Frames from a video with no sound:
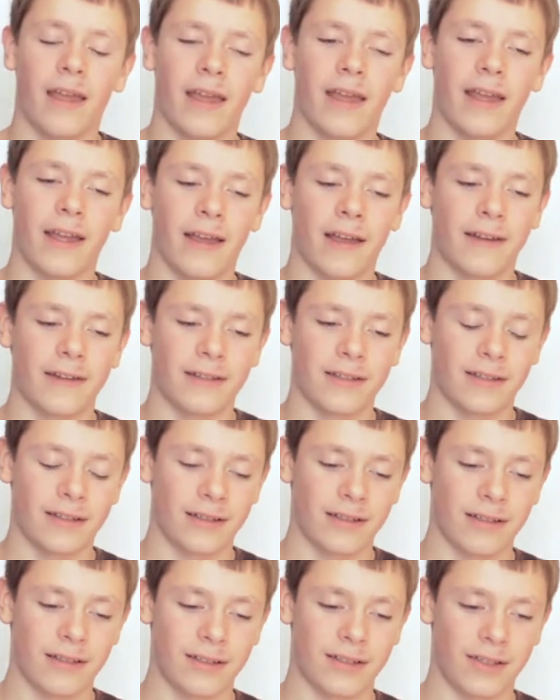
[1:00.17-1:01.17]
And
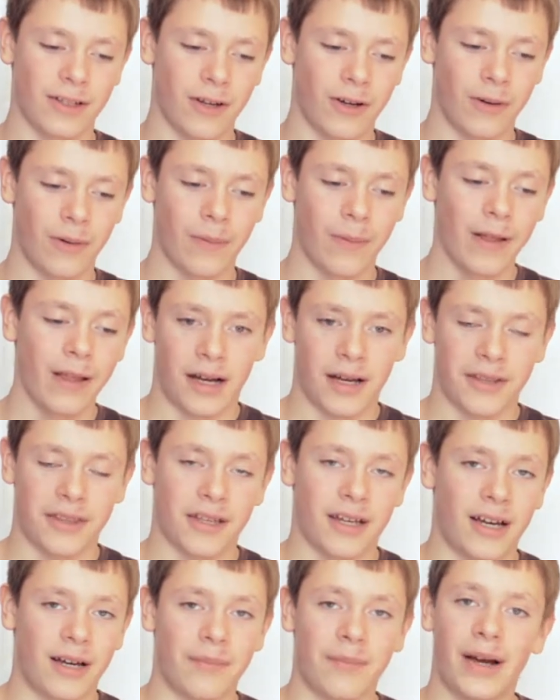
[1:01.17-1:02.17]
so I
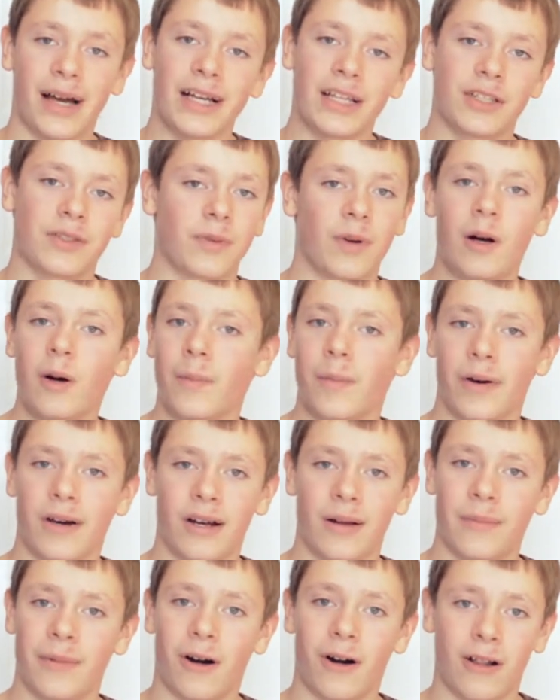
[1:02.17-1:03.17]
thought might as well put
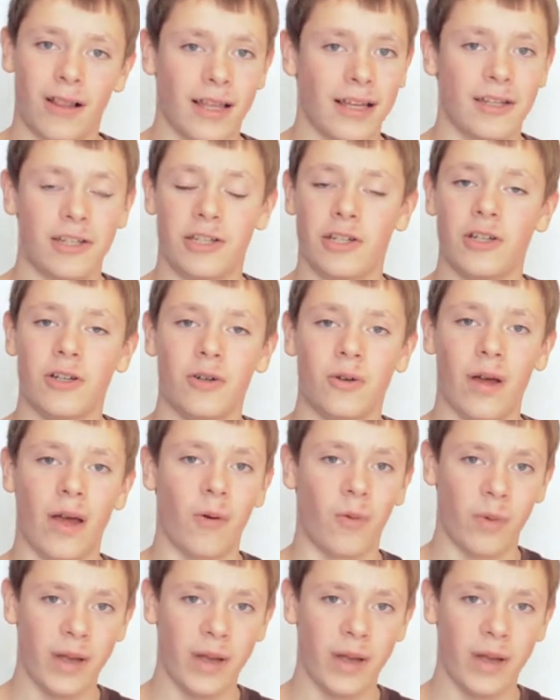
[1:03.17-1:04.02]
them all into a